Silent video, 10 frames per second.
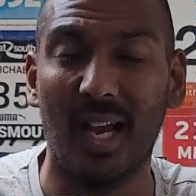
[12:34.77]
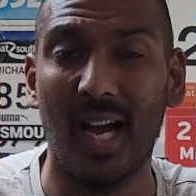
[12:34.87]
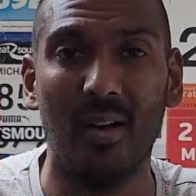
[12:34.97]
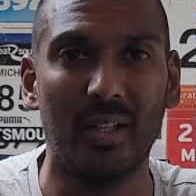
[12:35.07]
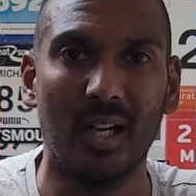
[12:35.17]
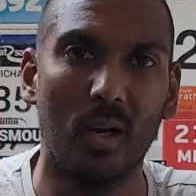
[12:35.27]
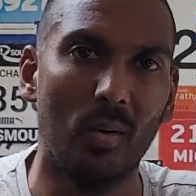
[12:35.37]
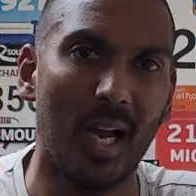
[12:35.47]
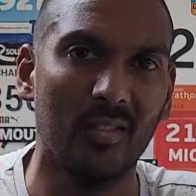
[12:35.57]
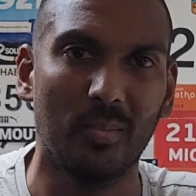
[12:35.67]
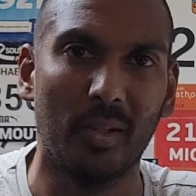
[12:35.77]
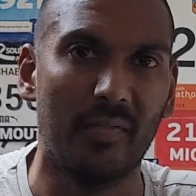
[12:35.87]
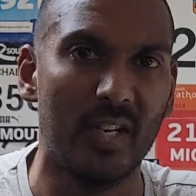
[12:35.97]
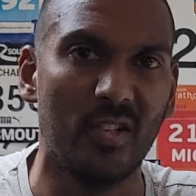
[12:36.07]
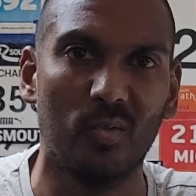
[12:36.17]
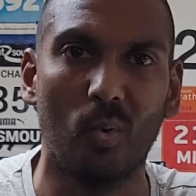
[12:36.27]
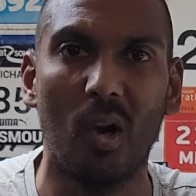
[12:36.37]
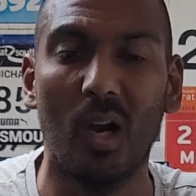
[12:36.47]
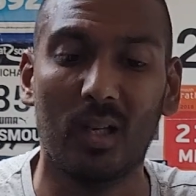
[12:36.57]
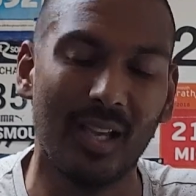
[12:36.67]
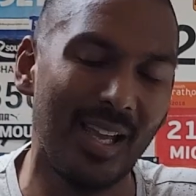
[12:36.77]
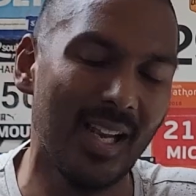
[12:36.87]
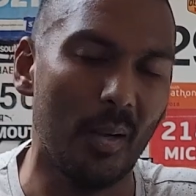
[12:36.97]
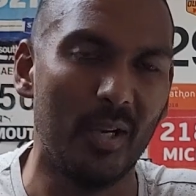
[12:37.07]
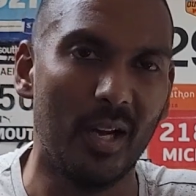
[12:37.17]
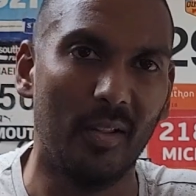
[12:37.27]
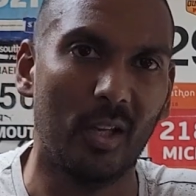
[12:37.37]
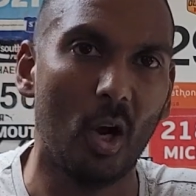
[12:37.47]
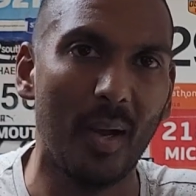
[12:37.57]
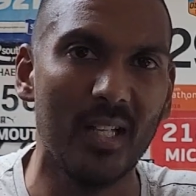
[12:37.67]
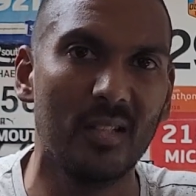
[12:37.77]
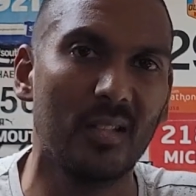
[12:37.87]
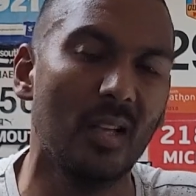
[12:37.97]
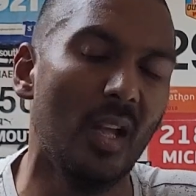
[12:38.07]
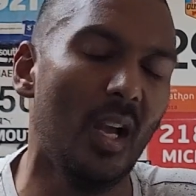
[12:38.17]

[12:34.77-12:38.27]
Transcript: how some of the features work, let me know in the comments.